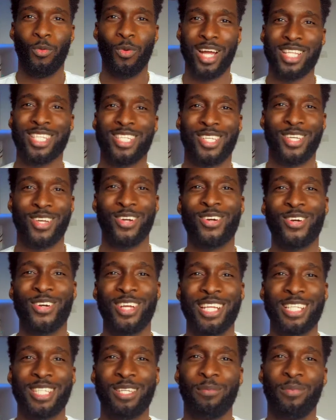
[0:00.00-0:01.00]
What's good?
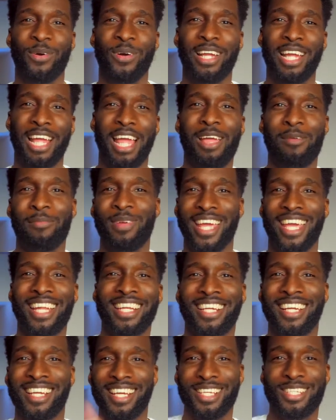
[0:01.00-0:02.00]
It's your boy MN
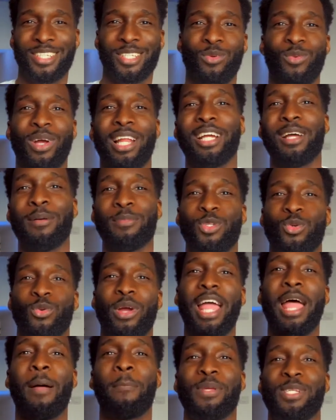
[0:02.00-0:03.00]
Kizzle. Welcome to
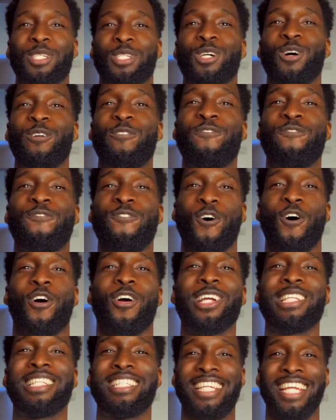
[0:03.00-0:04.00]
episode
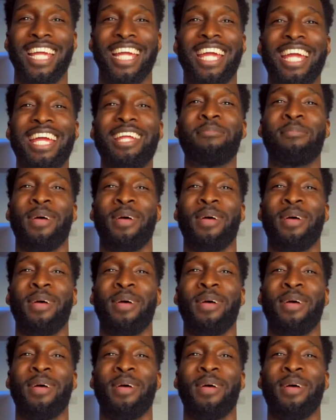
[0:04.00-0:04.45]
14,